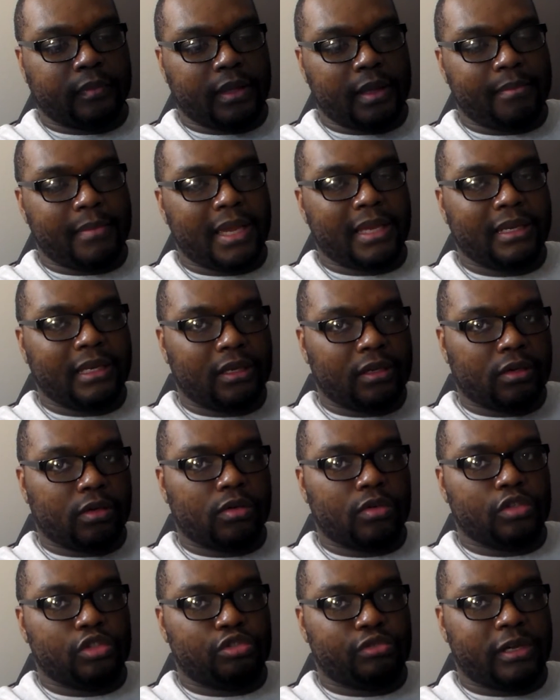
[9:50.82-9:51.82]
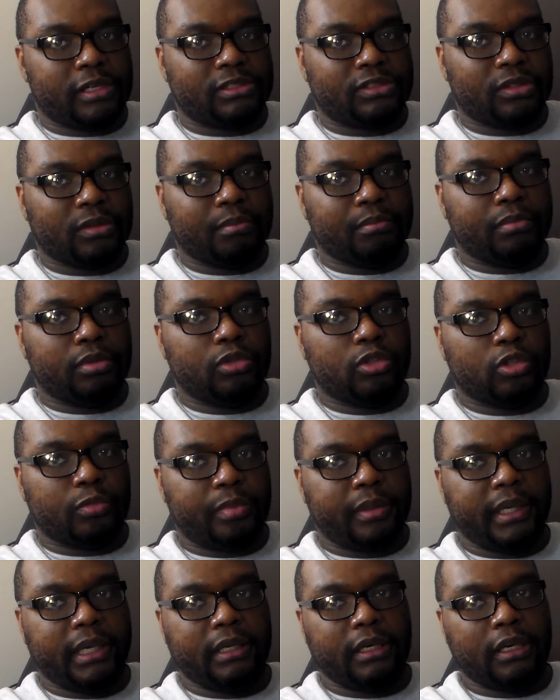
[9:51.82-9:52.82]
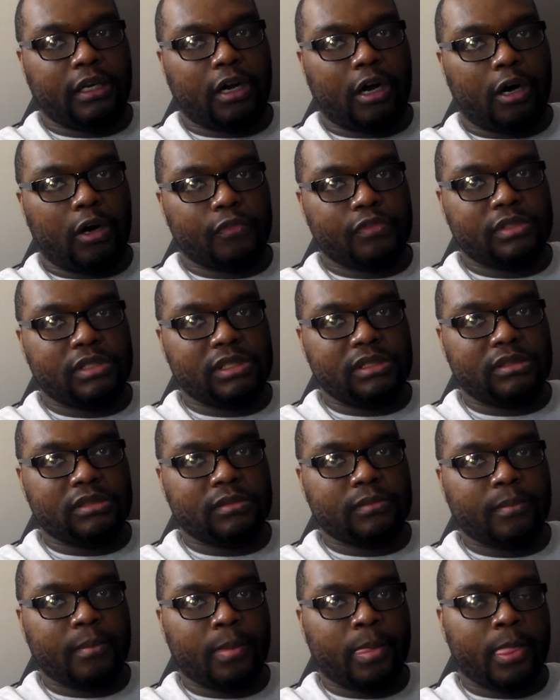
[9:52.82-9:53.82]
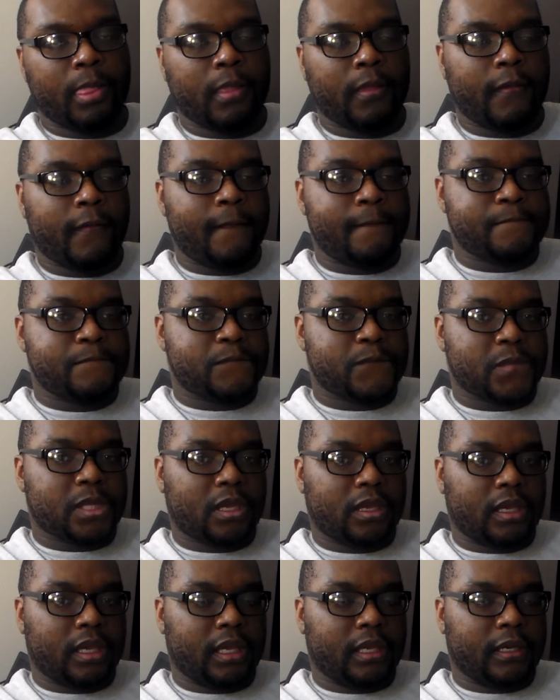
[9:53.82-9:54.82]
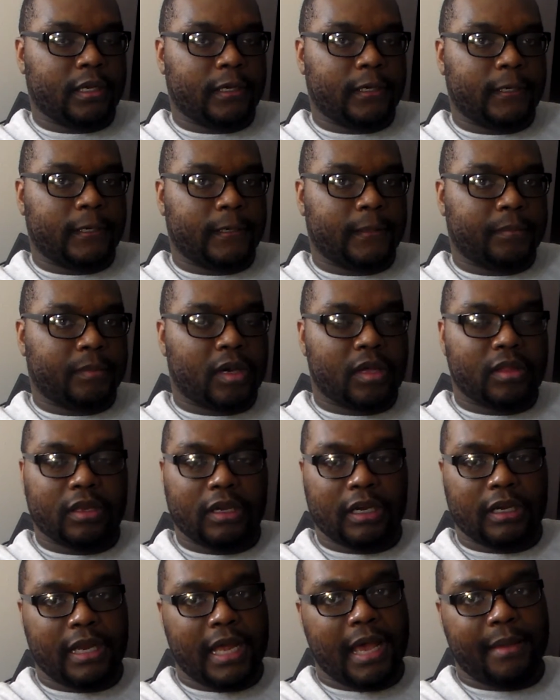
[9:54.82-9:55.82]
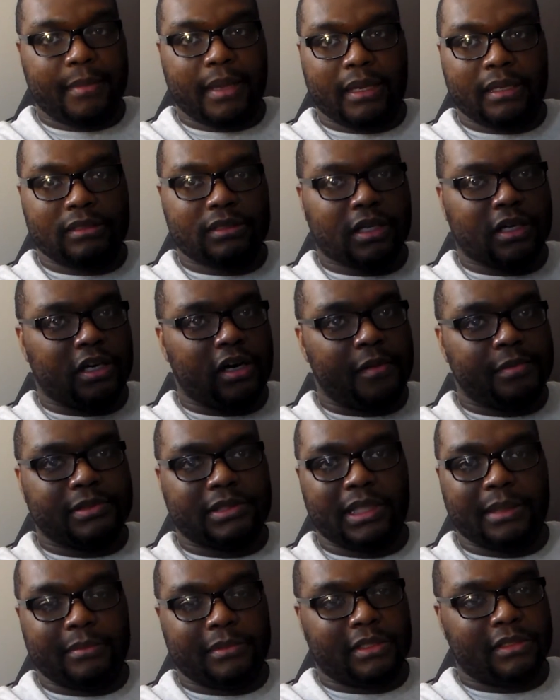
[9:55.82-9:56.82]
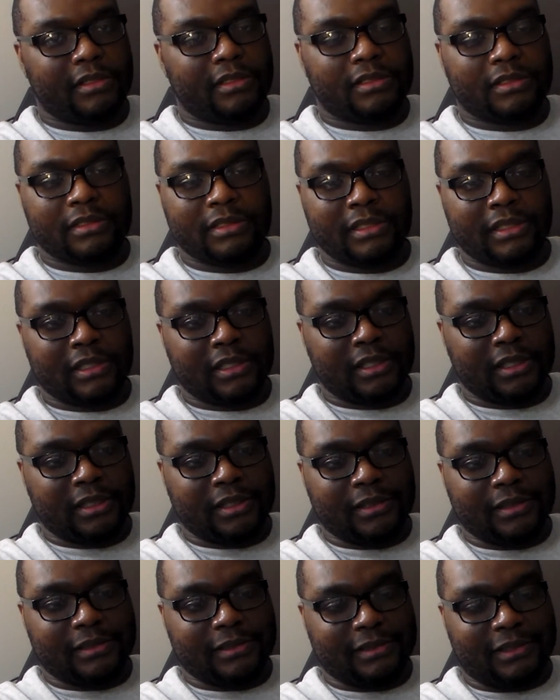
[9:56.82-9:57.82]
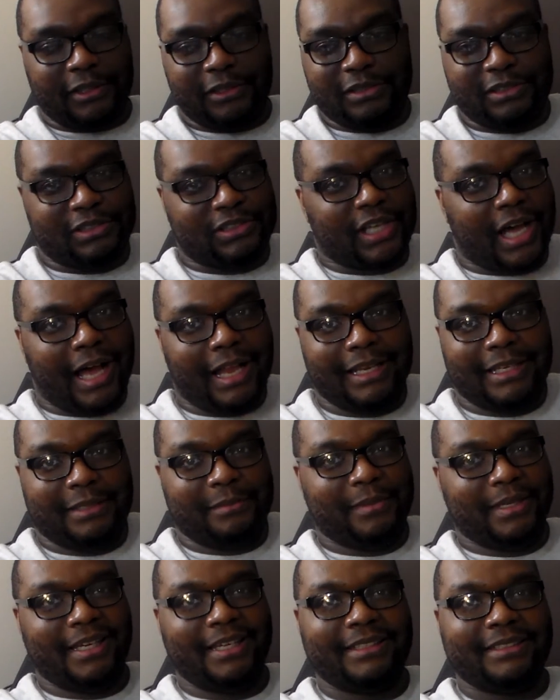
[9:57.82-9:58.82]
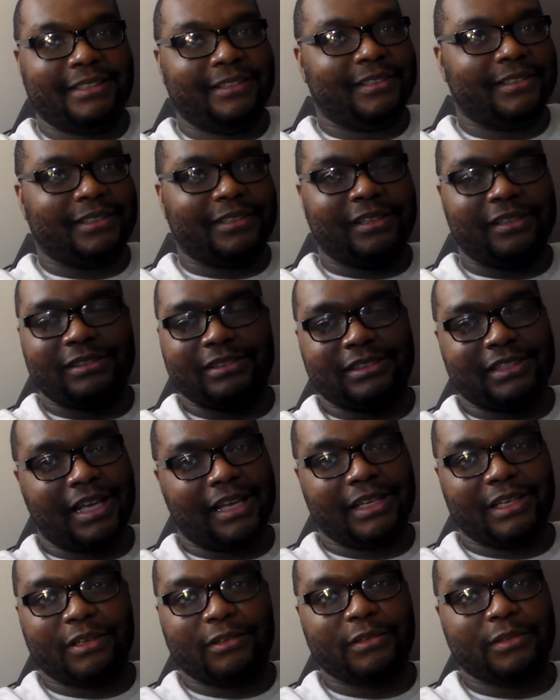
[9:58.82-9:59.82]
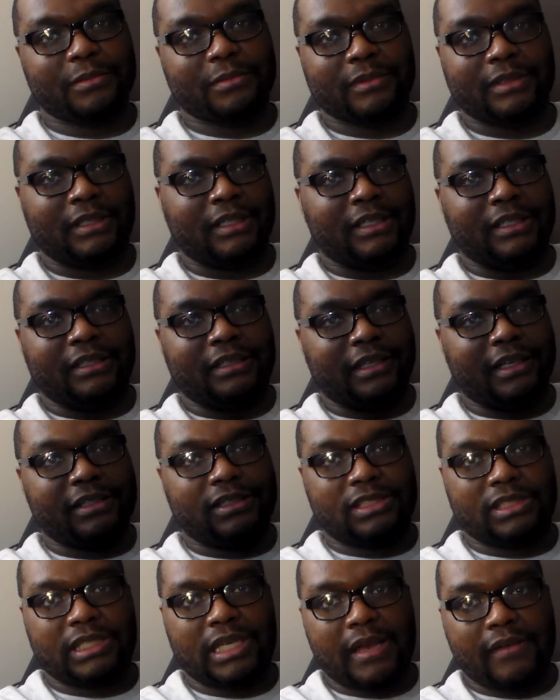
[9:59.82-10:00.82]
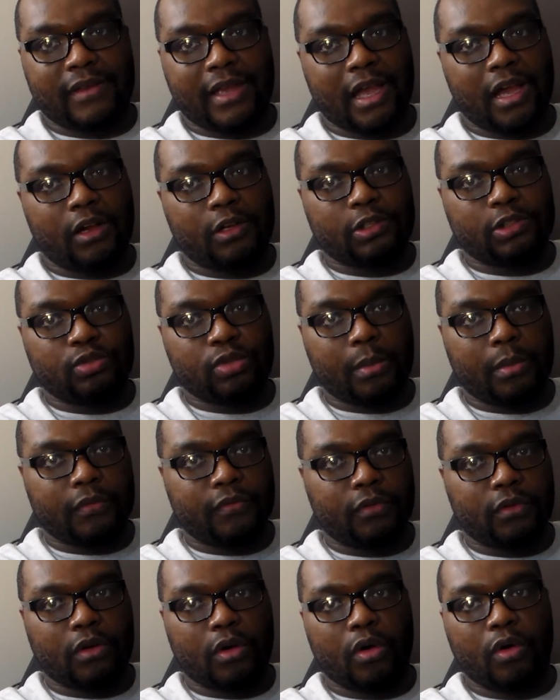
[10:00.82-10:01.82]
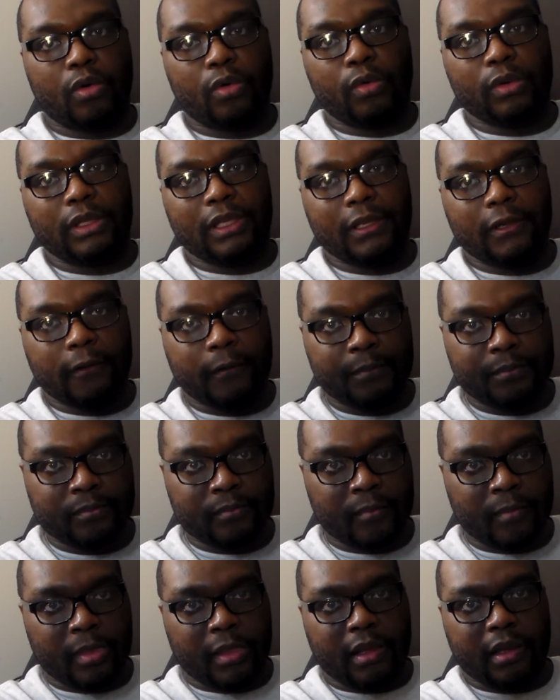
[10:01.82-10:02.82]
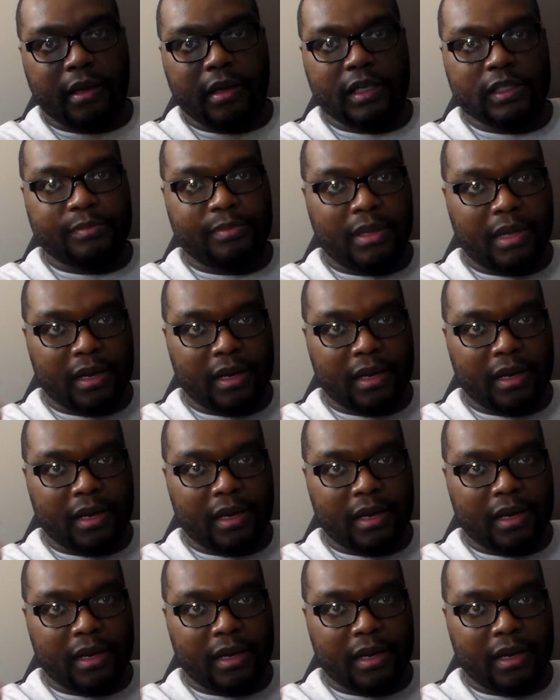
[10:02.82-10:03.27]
they may need to go address their bullpen in the offseason. And but other than that, man, this Cubs team, they're solid, man. They're a solid group. They should have Kyle Schwarber for the whole year. He's